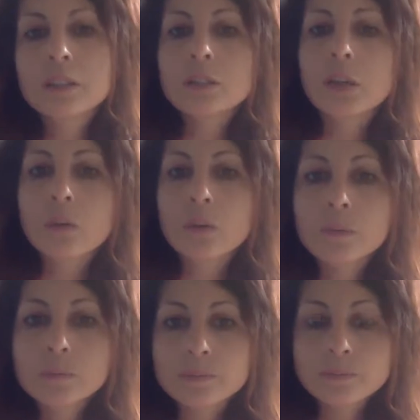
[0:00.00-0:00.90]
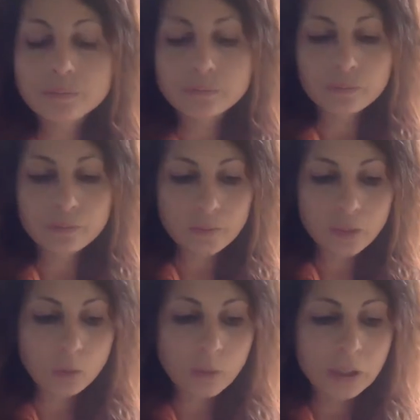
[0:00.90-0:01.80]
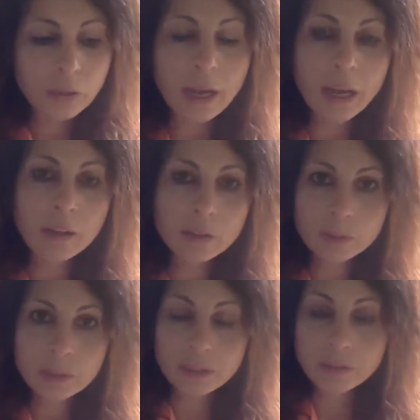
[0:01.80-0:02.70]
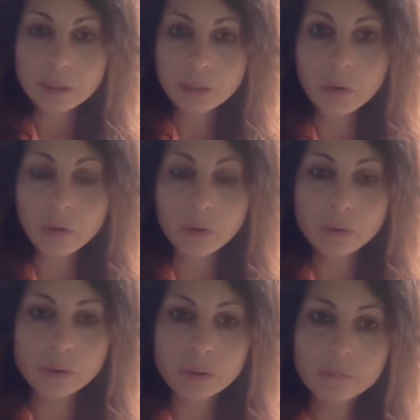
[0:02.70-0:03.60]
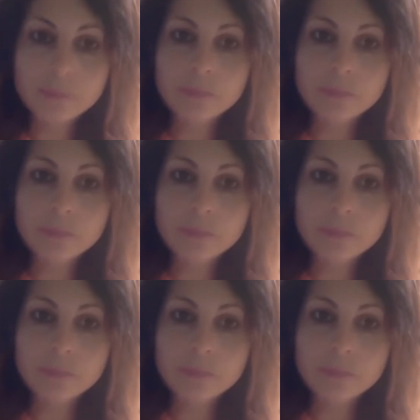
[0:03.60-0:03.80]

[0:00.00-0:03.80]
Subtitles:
So when you have specific goals,